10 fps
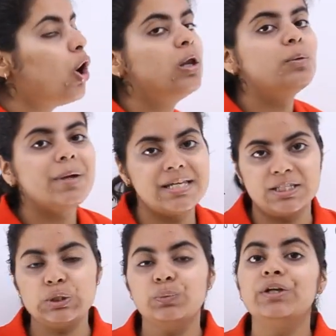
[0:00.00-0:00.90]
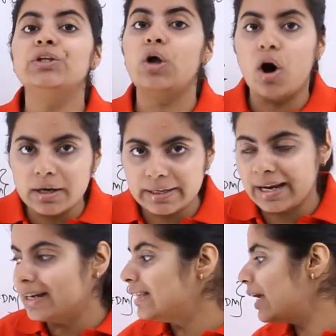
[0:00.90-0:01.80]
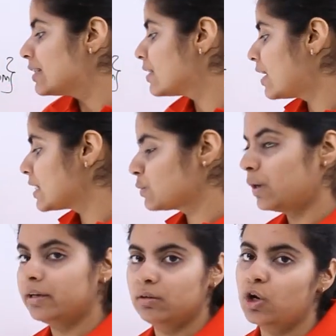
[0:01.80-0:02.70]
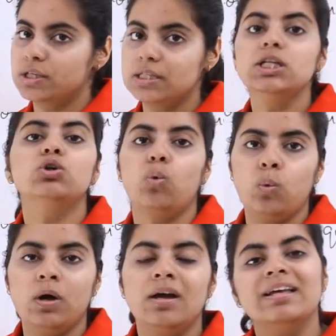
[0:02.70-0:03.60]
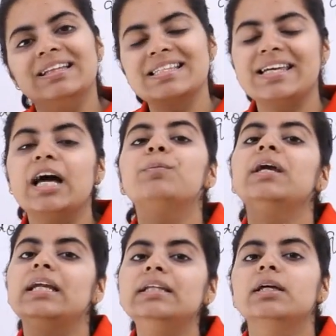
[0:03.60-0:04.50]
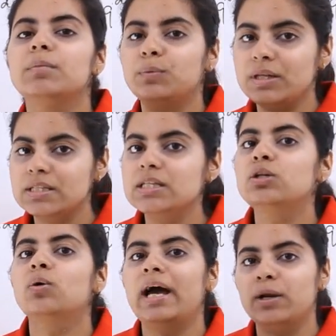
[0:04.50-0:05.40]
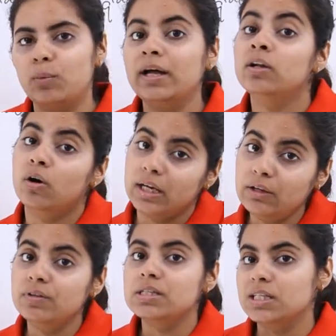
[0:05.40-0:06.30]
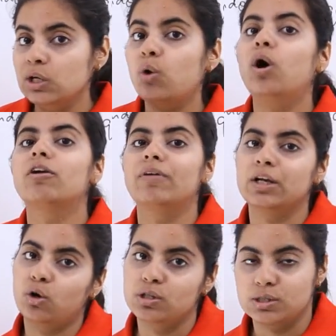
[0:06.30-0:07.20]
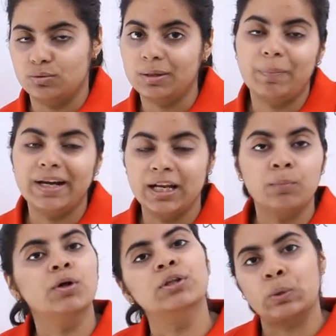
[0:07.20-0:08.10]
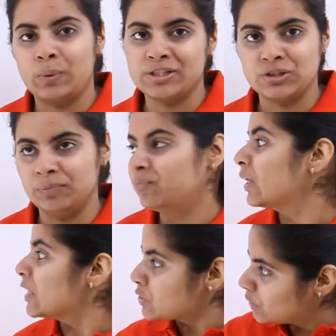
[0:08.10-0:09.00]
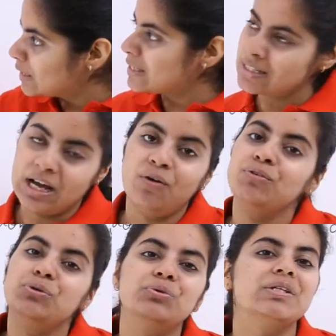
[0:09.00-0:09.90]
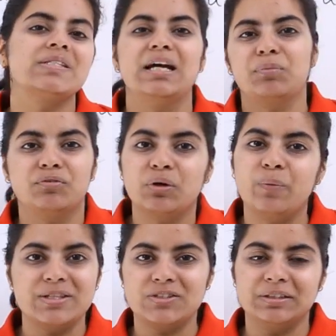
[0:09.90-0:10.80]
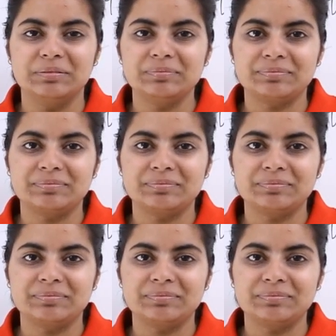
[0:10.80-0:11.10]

always you will not get the answer as 1 or 0. This can be anything between 0 and 1 or even 0 or 1 also depending upon the question. So this is how you do this type of a question.